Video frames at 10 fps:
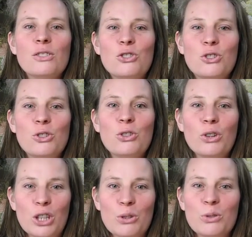do
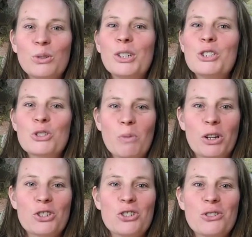you
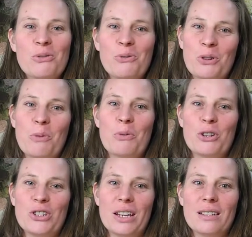swatch for your
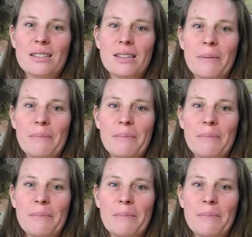projects?